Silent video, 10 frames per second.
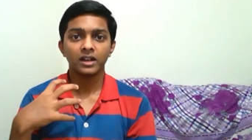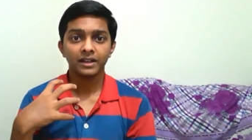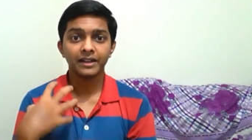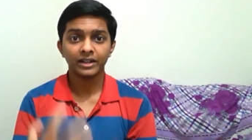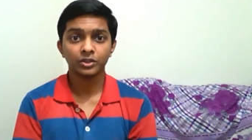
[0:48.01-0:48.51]

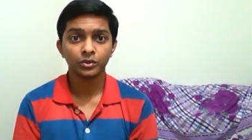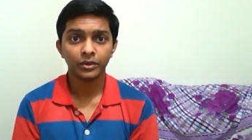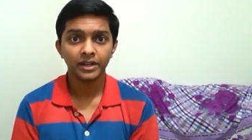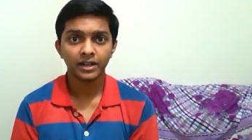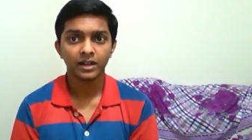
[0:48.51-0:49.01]
get
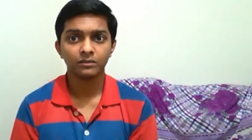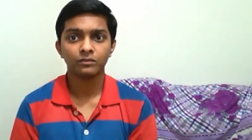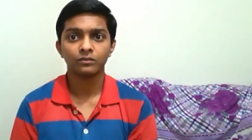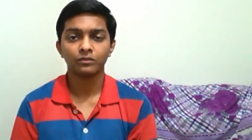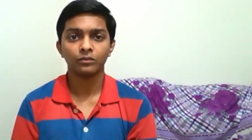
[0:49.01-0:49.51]
through it and
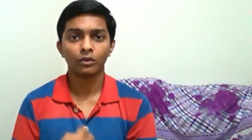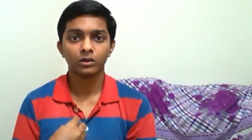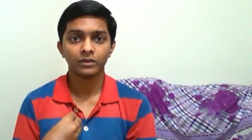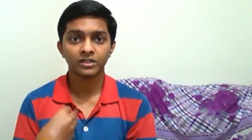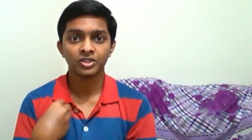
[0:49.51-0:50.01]
what
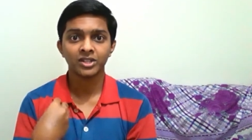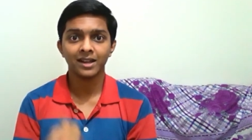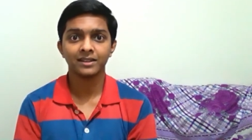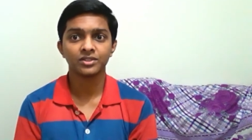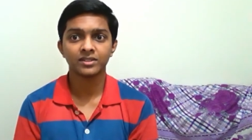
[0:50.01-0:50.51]
were the
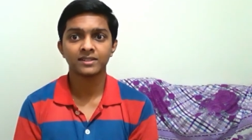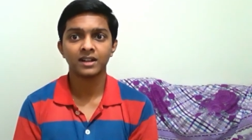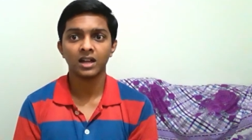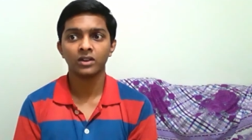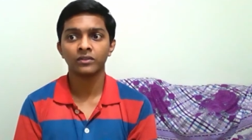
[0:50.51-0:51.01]
challenges
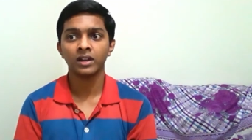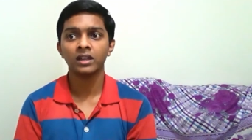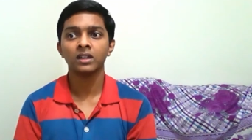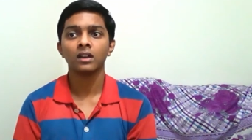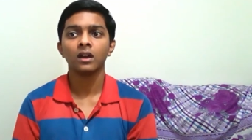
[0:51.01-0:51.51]
that I'm
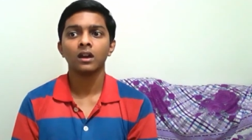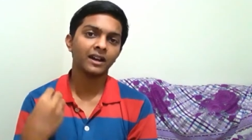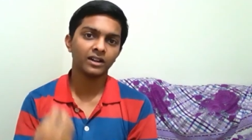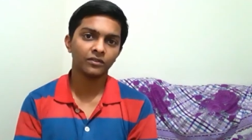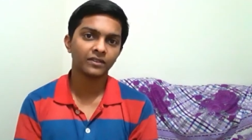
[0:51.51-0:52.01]
really
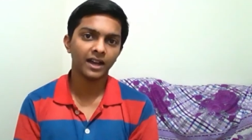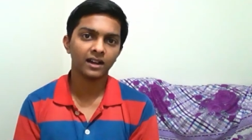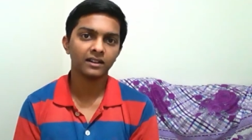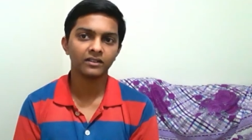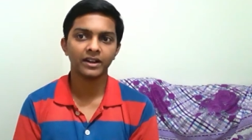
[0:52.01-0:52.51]
kind of
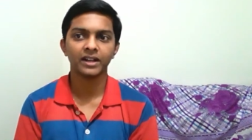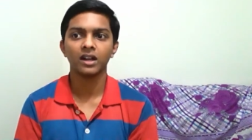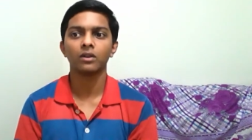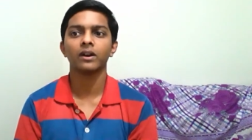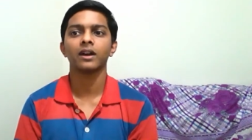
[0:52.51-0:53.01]
tackling right
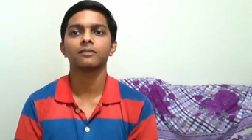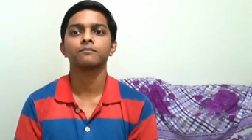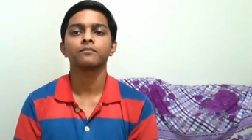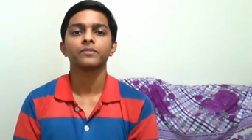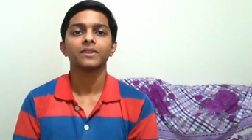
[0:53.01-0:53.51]
now and
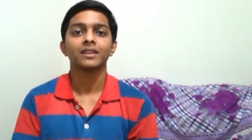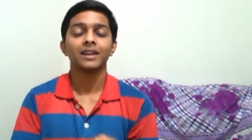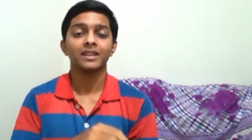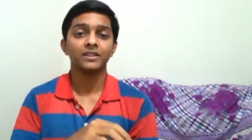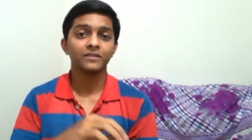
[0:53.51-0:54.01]

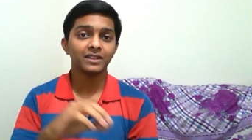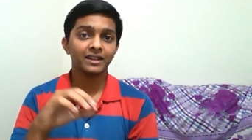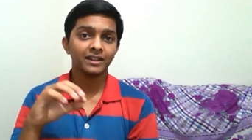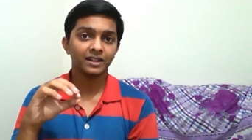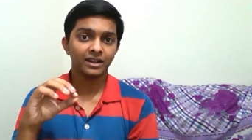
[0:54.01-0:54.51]
and
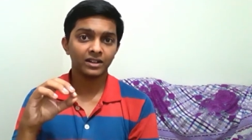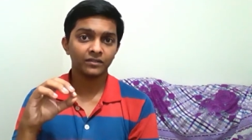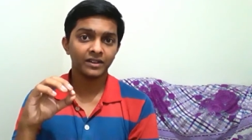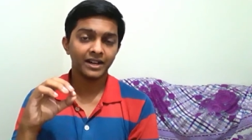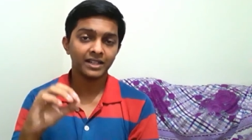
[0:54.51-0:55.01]
even kind
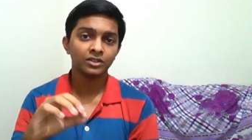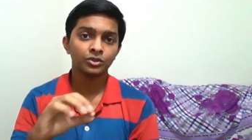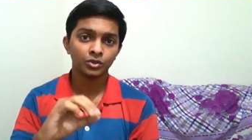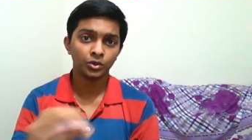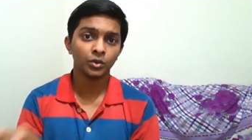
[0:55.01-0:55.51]
of getting
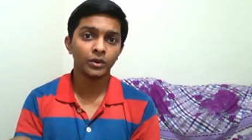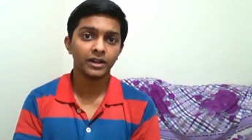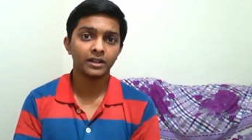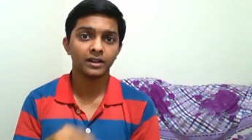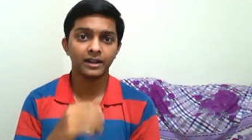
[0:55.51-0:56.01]
through
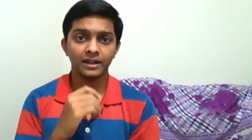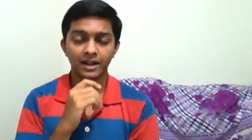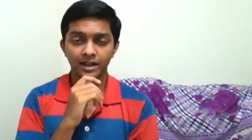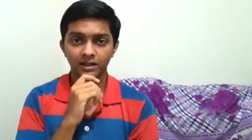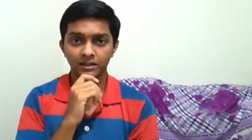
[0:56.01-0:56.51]
it right
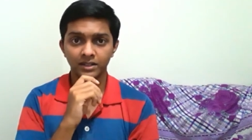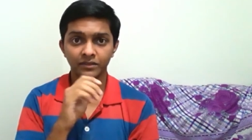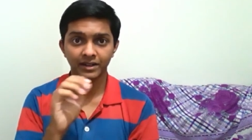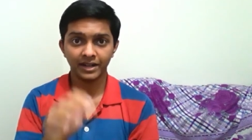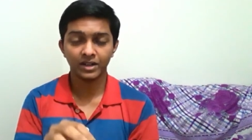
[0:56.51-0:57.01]
uh,
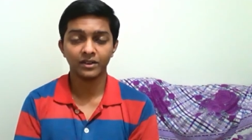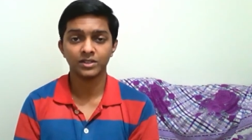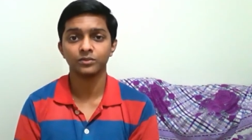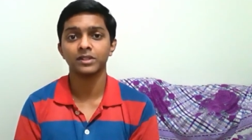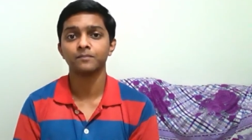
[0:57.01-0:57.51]
even right now
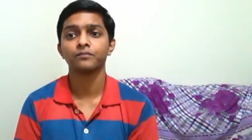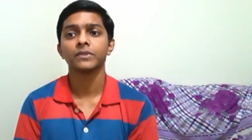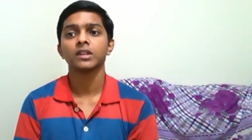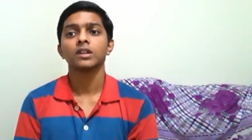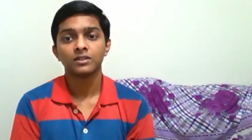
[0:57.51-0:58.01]
as well
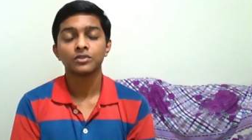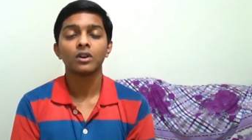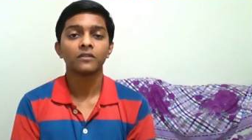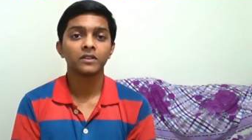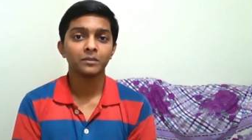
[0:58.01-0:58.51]
so
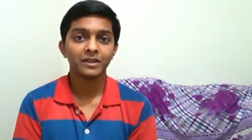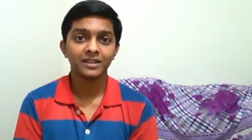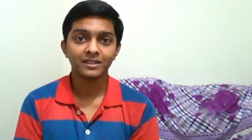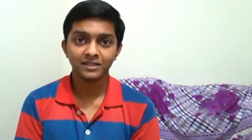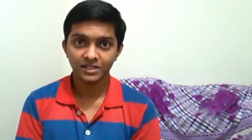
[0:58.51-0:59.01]
after
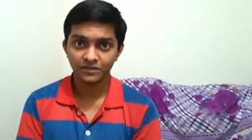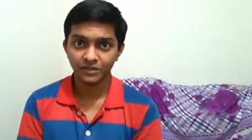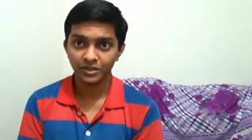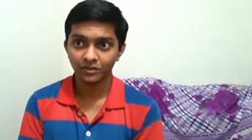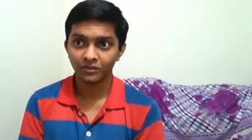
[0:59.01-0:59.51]
making this
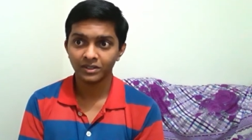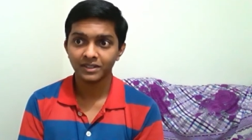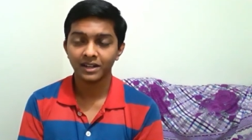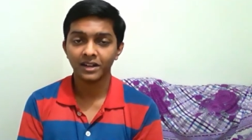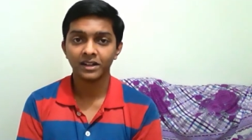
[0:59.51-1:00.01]
video one
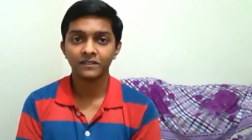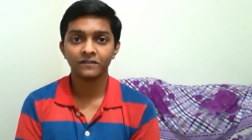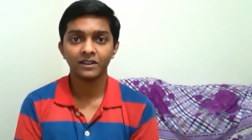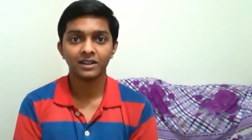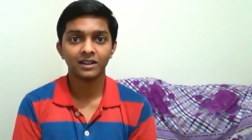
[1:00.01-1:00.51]
thing i really
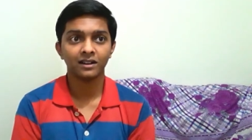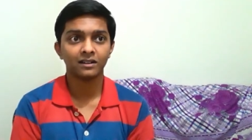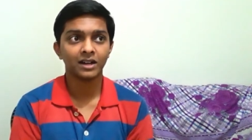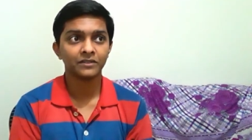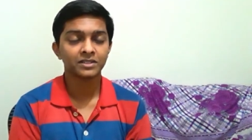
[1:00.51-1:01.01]
felt uh,
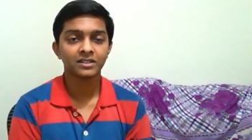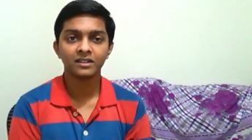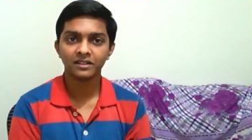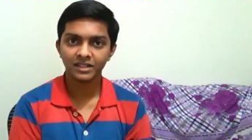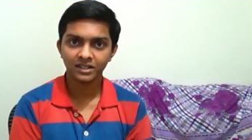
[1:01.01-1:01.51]
i was
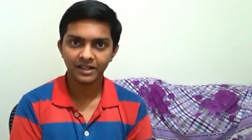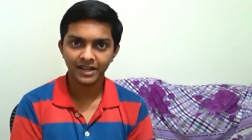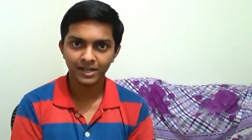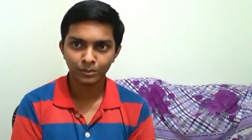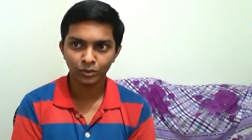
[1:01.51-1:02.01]
learning
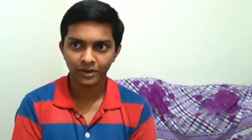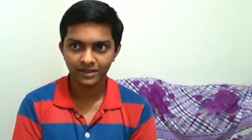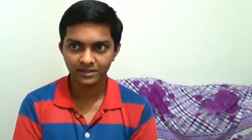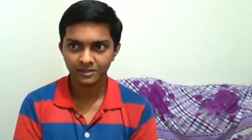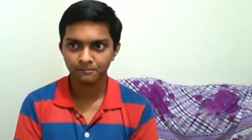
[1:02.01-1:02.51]

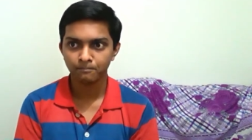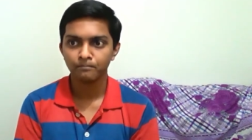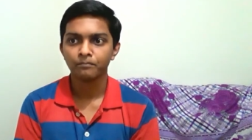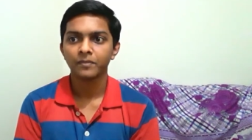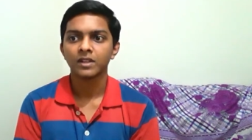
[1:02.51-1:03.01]
aws
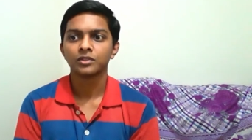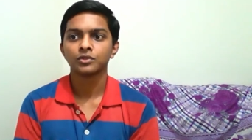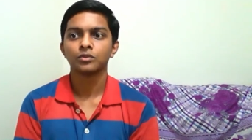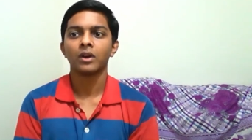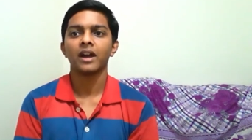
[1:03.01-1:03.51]

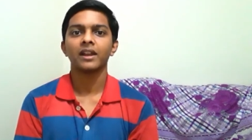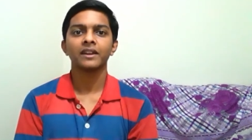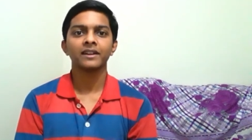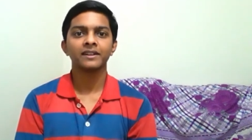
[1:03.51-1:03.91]
so and i really